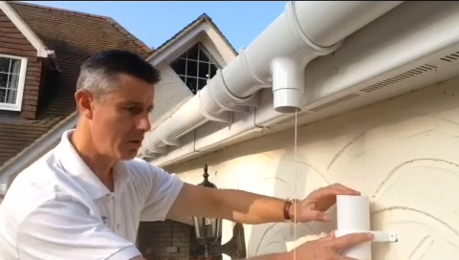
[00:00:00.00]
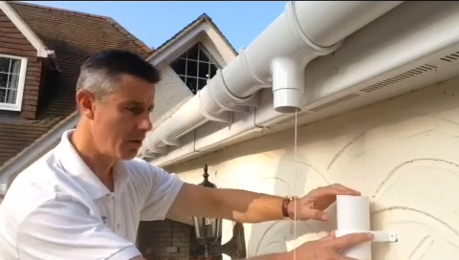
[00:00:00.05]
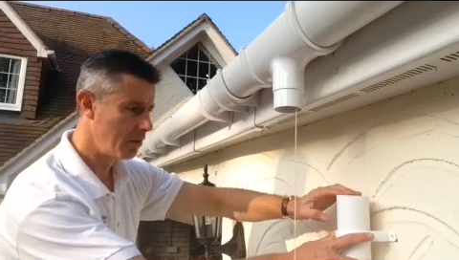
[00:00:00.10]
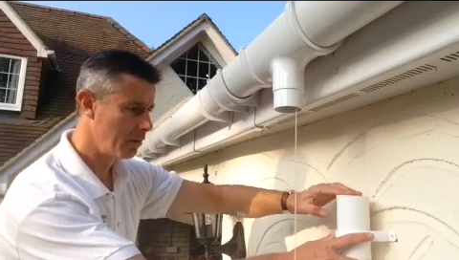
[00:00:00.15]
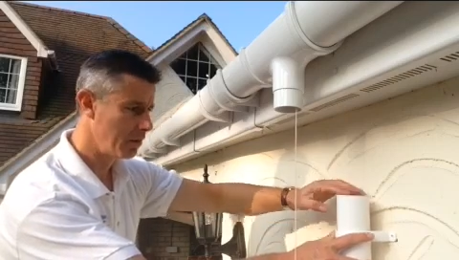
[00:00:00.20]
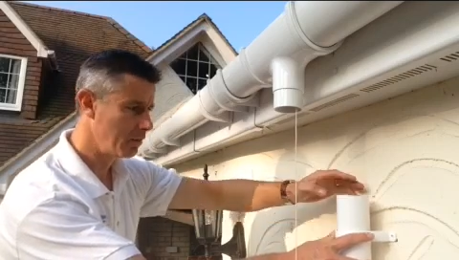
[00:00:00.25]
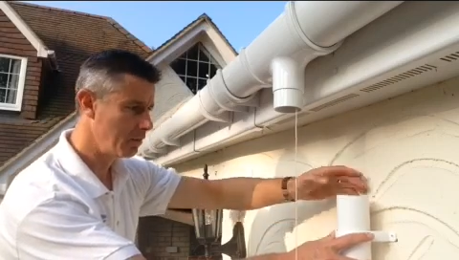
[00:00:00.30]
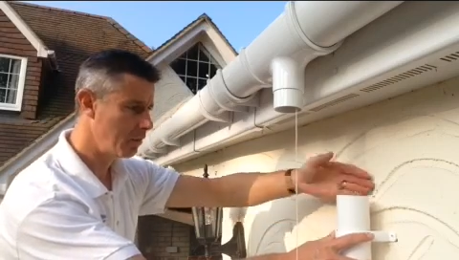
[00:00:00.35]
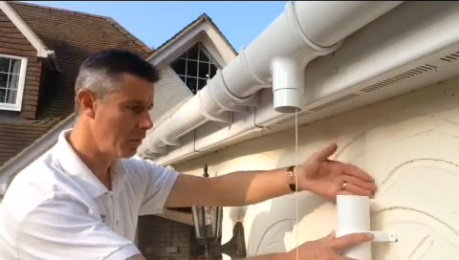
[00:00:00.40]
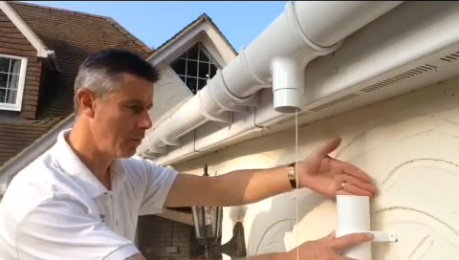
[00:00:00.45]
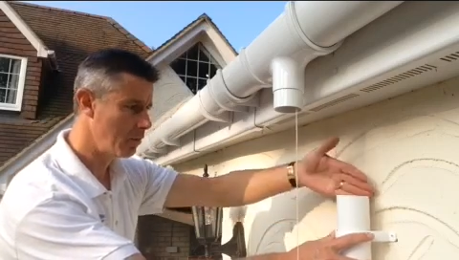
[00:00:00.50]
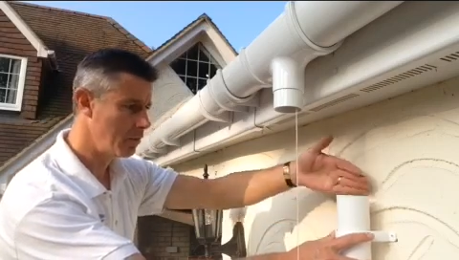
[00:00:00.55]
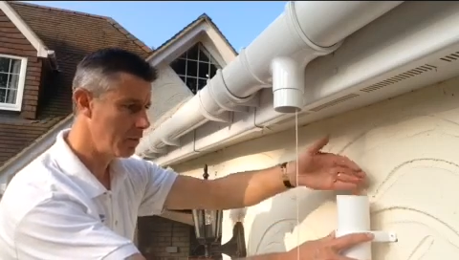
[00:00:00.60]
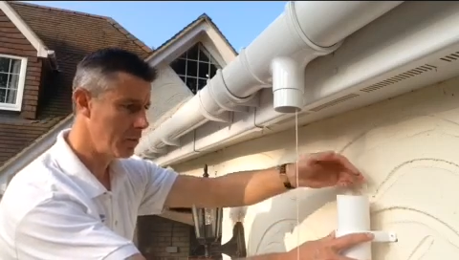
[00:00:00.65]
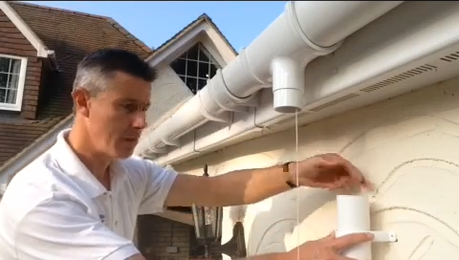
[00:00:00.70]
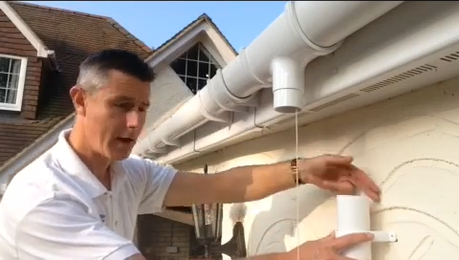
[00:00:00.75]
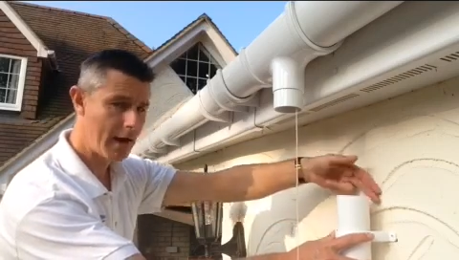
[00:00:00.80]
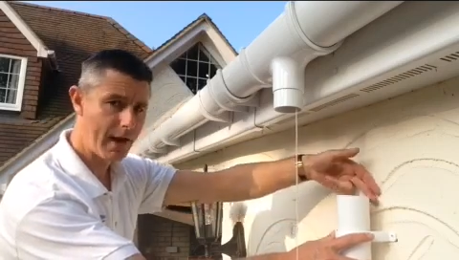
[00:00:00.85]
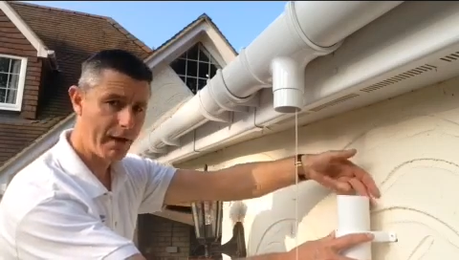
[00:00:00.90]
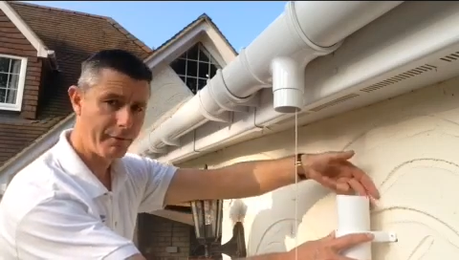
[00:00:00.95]
on the wall,
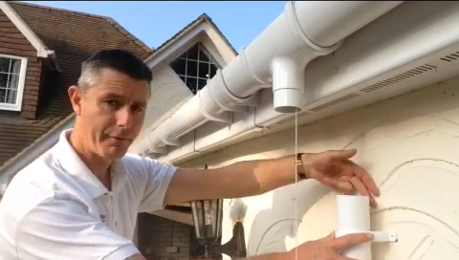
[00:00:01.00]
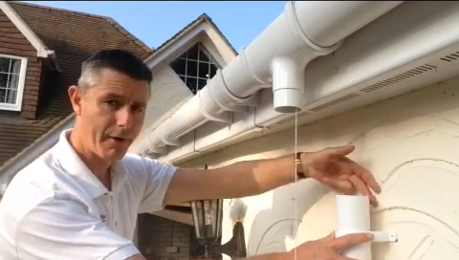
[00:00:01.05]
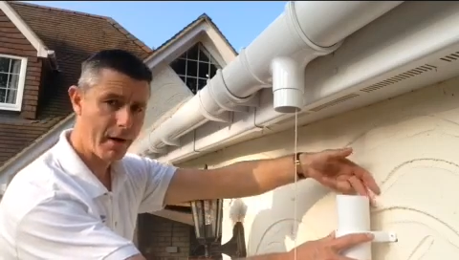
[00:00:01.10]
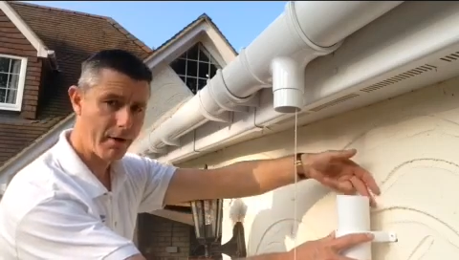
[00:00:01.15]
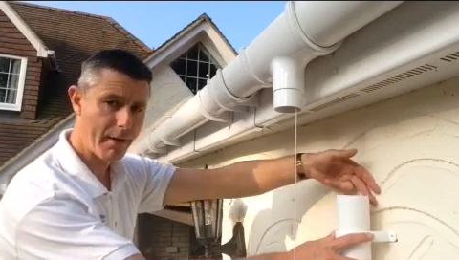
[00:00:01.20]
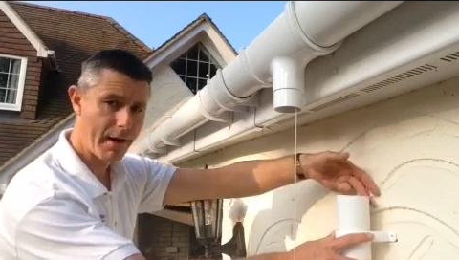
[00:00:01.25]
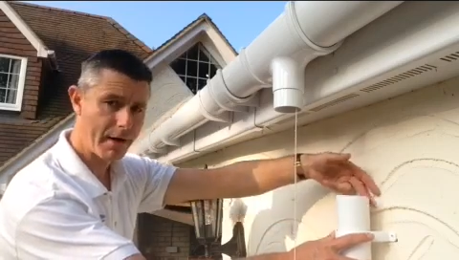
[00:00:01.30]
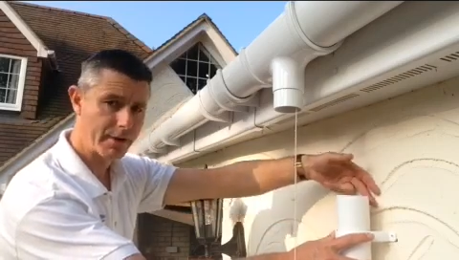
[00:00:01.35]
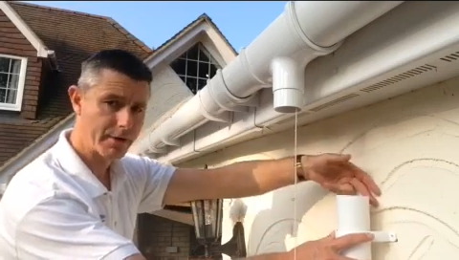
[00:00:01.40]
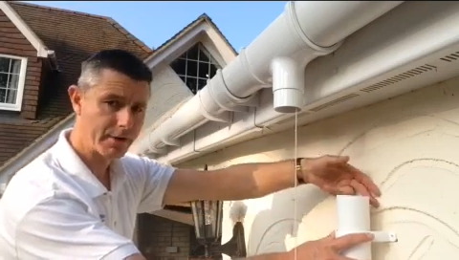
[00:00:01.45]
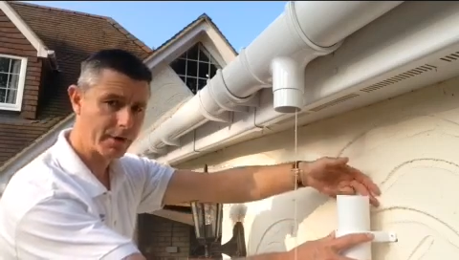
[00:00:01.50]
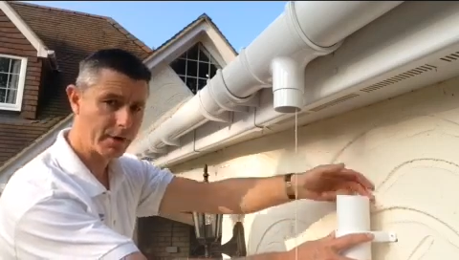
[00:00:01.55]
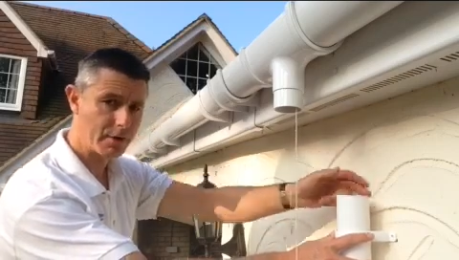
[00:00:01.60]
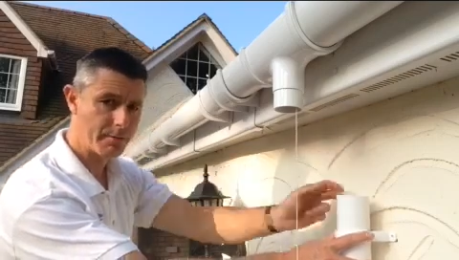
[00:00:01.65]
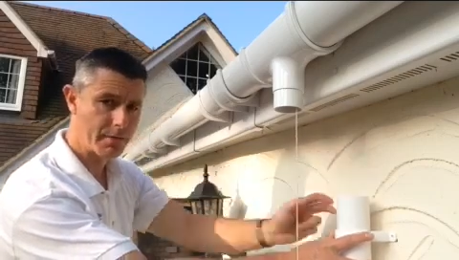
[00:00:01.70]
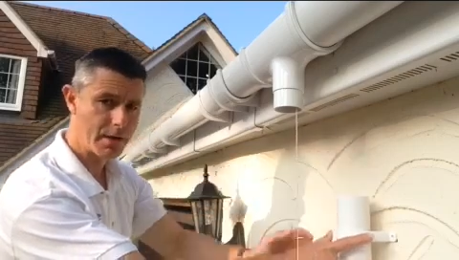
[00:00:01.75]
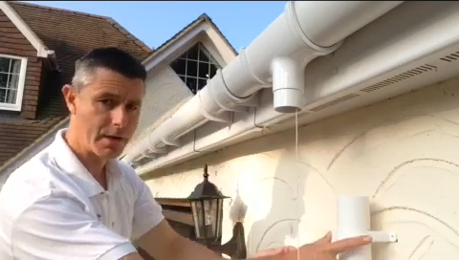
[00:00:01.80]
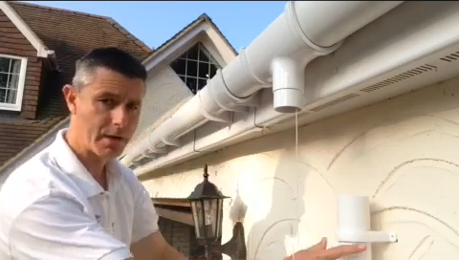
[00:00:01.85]
how far out it's going to be.